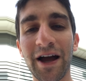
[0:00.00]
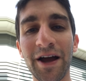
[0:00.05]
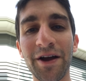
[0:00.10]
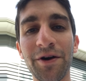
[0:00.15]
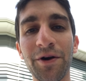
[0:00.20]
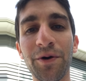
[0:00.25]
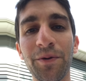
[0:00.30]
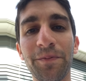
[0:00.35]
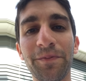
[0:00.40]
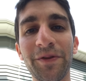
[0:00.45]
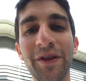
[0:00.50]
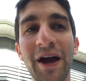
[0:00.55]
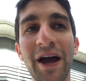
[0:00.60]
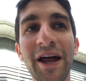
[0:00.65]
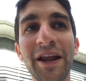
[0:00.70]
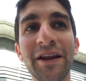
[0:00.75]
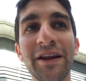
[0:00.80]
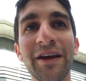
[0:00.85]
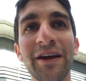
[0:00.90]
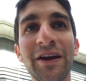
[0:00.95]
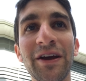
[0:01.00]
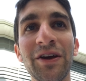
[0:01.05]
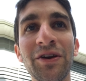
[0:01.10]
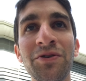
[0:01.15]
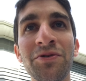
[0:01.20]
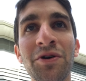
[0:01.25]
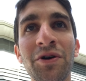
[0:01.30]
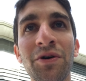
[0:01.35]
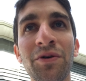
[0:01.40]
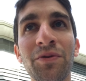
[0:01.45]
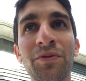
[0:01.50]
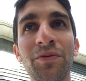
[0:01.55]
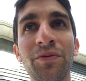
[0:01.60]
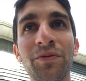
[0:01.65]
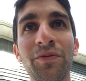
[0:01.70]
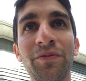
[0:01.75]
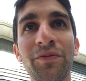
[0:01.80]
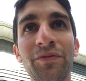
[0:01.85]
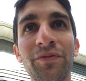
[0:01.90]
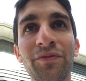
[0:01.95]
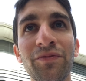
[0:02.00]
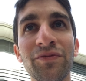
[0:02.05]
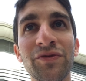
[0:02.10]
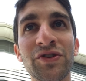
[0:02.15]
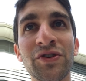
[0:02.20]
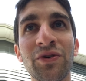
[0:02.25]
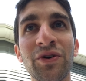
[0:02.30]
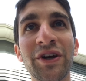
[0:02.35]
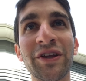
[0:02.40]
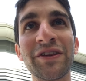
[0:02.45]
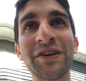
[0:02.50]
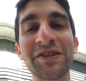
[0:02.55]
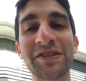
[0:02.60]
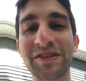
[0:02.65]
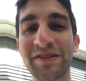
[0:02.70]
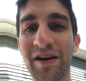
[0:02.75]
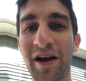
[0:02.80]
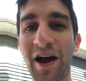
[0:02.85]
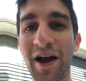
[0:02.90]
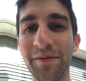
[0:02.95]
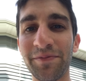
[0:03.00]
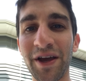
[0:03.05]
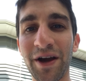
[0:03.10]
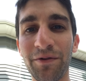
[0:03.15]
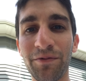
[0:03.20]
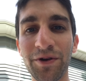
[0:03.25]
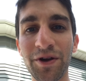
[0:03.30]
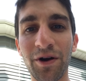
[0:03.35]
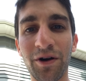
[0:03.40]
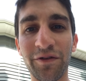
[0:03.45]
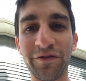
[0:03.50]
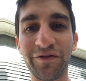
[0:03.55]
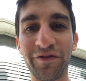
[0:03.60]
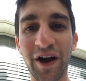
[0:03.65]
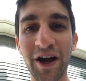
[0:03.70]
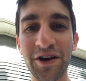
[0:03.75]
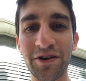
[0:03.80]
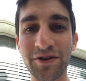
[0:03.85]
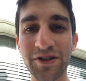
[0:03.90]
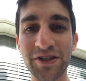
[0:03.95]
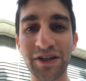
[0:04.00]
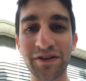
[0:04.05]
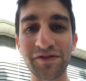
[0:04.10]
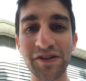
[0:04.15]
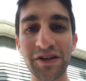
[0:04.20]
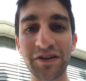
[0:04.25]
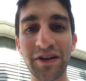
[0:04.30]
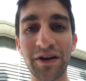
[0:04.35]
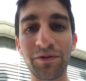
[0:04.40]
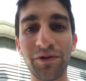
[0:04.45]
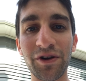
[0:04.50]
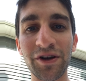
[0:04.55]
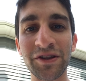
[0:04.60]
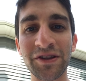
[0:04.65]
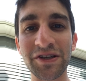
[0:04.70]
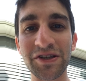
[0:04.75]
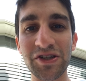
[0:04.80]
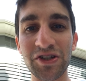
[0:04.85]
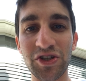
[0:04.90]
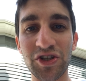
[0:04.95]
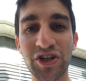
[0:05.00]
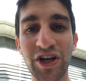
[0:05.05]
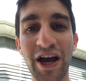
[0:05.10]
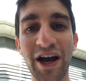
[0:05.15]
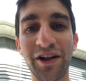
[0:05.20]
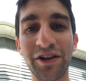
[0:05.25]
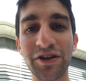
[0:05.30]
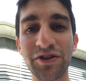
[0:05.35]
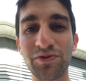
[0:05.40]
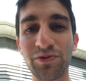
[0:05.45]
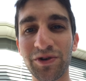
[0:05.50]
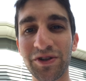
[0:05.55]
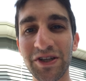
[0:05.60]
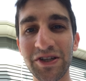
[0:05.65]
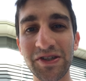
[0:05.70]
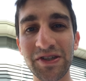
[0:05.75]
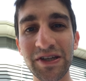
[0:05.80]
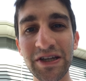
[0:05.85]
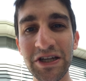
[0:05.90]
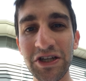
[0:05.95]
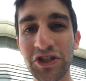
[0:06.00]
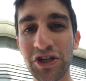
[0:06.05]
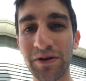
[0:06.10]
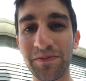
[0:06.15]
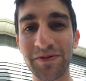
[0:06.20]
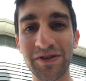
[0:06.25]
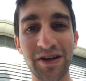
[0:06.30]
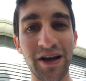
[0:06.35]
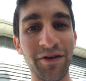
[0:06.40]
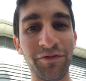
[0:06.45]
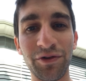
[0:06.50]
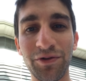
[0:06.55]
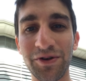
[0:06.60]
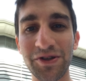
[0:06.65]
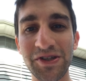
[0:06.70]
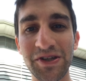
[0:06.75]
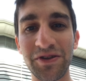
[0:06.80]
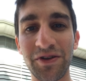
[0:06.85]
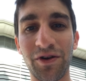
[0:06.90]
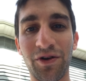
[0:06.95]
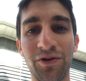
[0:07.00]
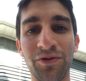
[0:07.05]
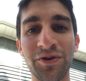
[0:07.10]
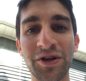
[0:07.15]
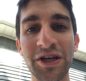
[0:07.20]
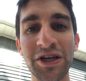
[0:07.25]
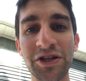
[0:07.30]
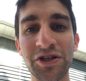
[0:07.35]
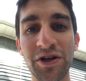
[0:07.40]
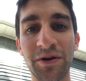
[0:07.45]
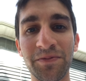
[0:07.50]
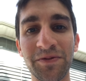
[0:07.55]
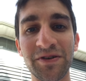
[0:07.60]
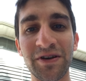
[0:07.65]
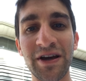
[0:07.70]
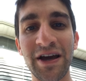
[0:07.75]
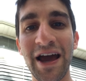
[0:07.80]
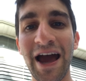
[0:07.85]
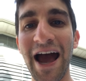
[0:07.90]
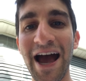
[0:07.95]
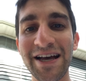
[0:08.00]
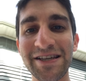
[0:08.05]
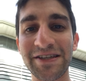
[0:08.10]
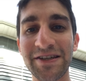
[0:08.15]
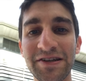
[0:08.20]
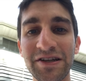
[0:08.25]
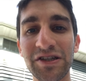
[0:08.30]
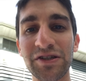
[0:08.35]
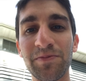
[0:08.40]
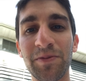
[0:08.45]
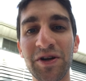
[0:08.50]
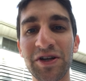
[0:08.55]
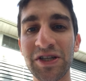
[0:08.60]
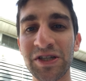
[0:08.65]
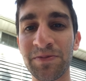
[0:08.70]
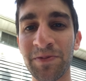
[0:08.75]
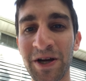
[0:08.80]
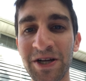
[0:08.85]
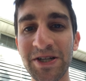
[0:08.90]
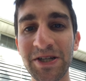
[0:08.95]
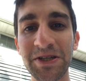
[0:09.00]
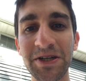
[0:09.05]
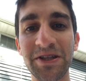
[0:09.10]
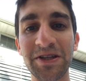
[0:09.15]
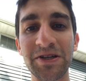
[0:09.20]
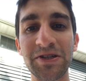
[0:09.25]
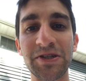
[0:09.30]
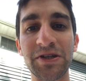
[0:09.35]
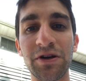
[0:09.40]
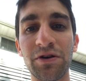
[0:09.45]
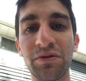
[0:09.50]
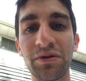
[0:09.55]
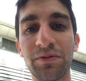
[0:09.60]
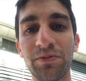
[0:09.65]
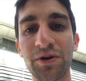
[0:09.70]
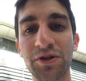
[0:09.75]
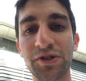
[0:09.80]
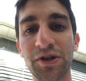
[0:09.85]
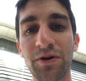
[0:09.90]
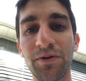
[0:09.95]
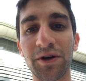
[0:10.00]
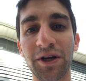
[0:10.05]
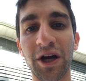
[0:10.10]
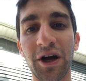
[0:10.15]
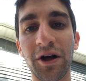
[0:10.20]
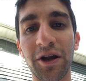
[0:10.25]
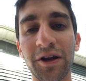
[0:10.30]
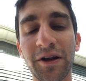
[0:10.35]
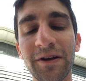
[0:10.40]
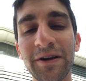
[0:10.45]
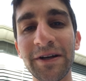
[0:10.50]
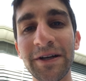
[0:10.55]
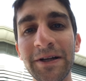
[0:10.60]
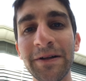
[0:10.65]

I hope that, you know, during this time that we all find ourselves in, that we're in this challenge, we're in this Egypt. Everyone's in their own Egypt as it is, but especially this year with what's going on,